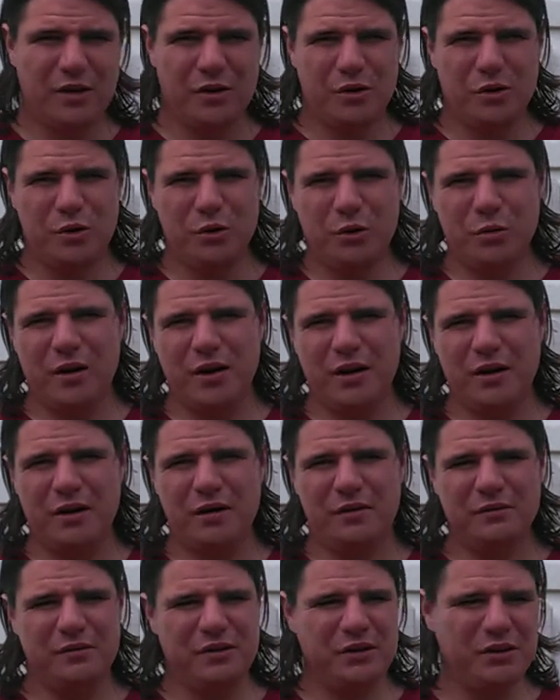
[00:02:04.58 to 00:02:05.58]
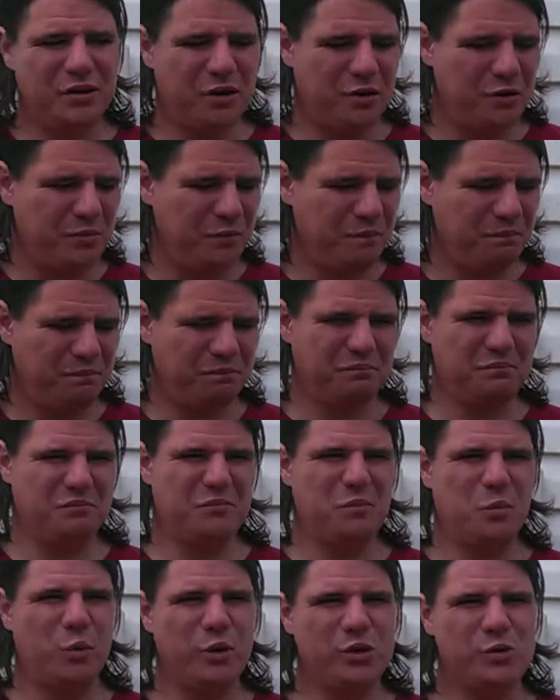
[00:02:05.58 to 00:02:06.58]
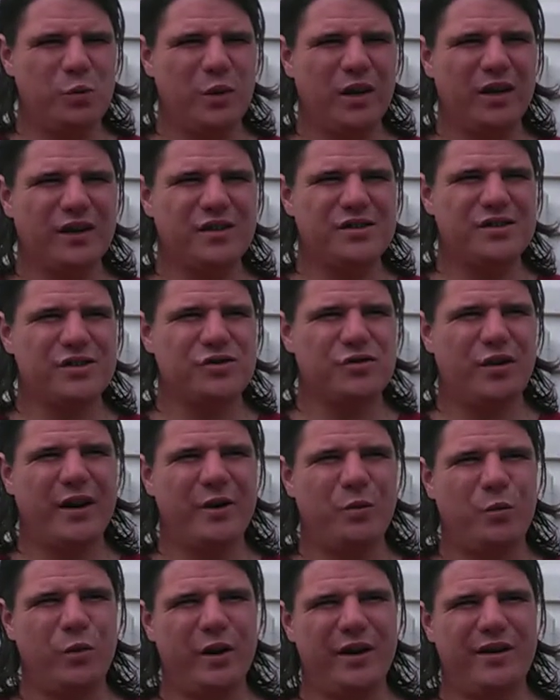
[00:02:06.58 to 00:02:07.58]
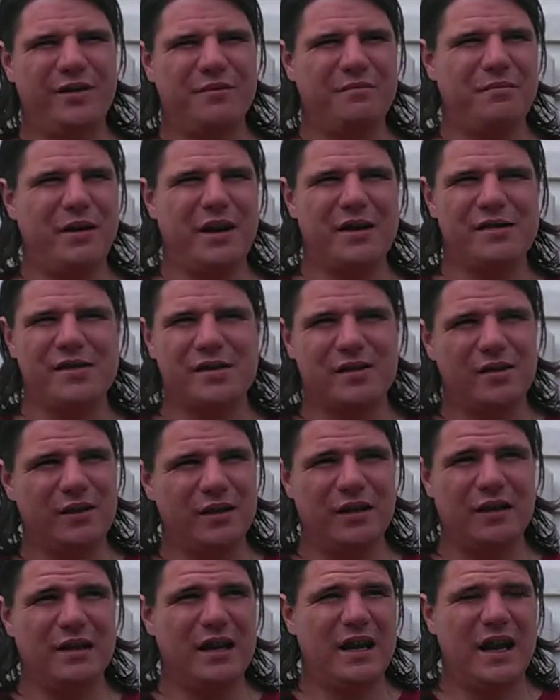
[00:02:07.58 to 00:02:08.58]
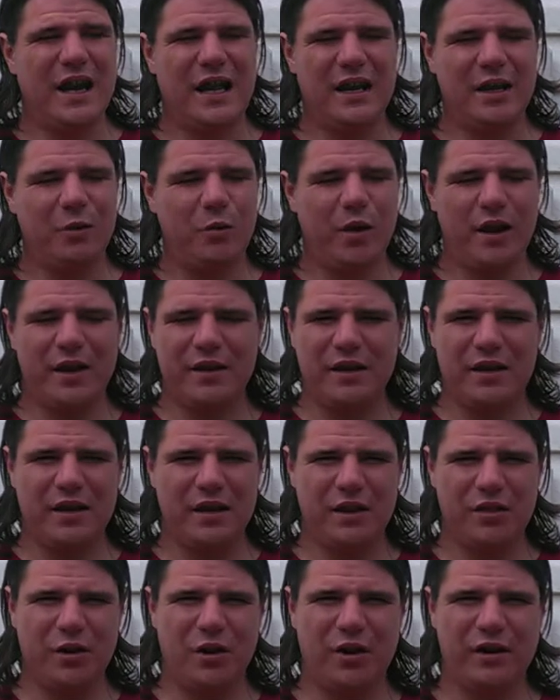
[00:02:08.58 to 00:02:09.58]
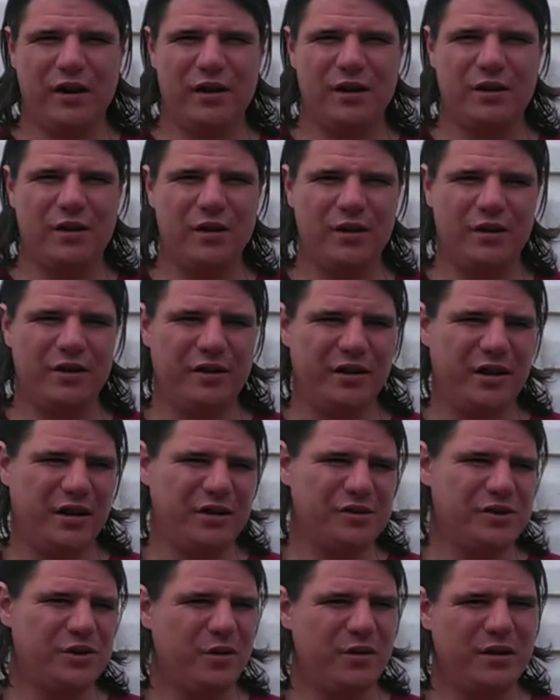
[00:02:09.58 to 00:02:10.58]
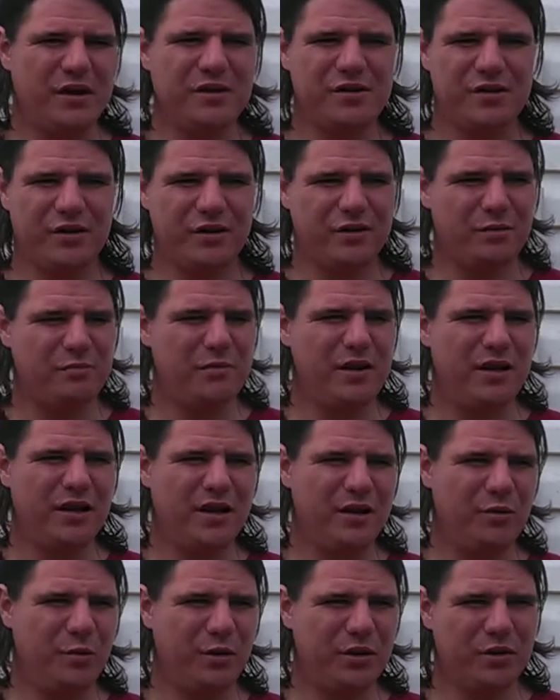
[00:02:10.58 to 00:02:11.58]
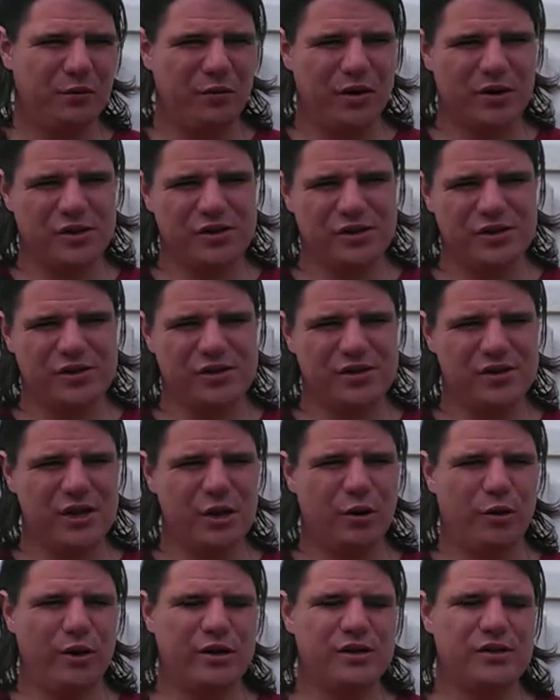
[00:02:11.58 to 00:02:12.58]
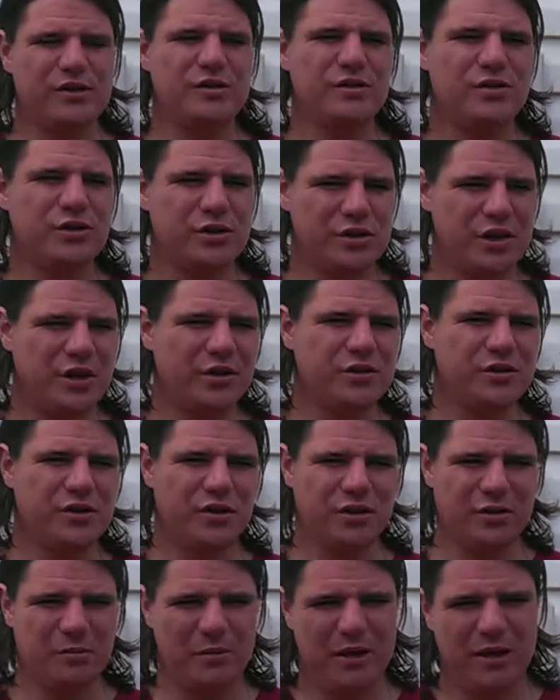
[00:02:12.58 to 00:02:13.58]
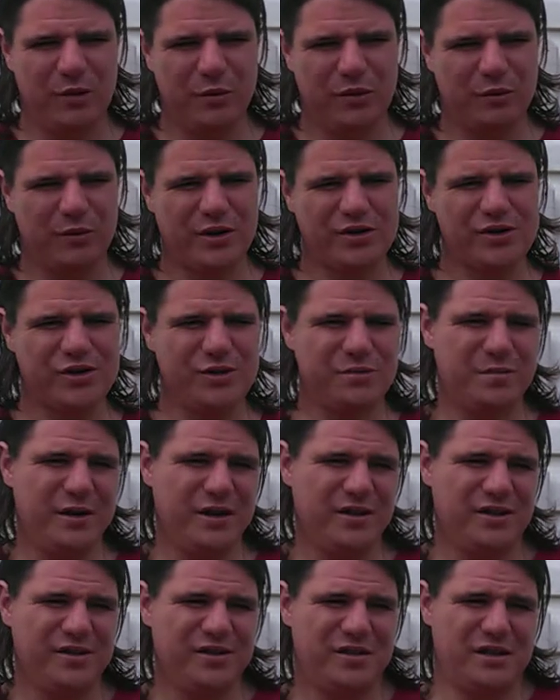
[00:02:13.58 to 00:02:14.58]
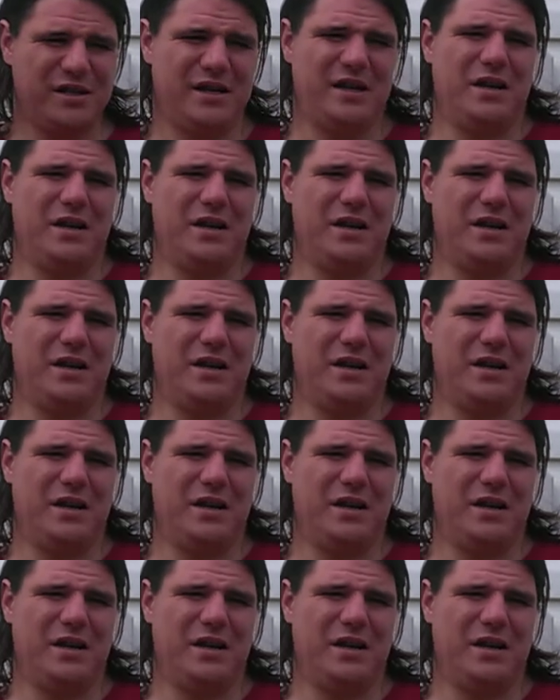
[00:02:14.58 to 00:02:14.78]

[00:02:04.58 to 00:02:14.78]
who, was willing to try to win basically any way that he thought he could. And so he took the meeting with the Russians, or his son took the meeting with the Russians, because